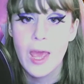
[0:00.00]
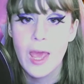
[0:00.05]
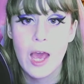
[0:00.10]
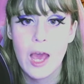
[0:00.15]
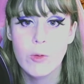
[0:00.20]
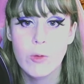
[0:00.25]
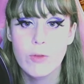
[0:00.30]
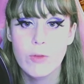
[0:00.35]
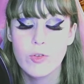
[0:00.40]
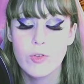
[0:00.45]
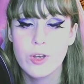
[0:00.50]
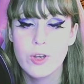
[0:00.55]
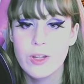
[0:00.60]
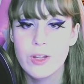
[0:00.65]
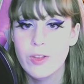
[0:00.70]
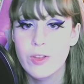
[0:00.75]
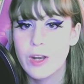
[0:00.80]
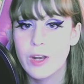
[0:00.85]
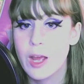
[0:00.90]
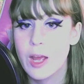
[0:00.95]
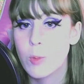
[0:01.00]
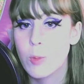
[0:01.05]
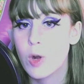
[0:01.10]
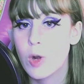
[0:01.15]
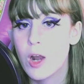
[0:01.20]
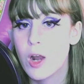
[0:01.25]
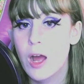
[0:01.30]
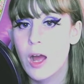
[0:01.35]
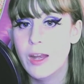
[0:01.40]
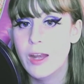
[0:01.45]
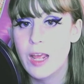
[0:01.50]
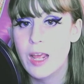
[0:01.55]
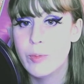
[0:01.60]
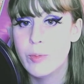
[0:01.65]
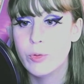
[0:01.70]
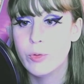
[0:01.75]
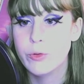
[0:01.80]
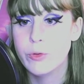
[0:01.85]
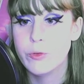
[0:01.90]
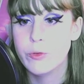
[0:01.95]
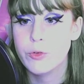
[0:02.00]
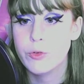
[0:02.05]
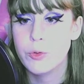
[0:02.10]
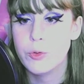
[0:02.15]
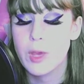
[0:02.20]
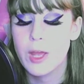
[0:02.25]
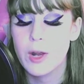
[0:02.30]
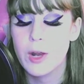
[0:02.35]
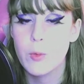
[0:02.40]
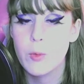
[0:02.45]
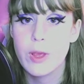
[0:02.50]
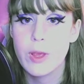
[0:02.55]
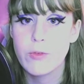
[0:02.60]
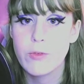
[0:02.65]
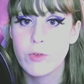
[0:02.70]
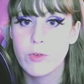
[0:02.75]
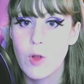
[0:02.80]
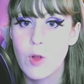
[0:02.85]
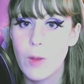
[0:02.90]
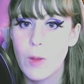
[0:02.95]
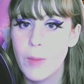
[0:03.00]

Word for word: However, Neal and I were not able to get away from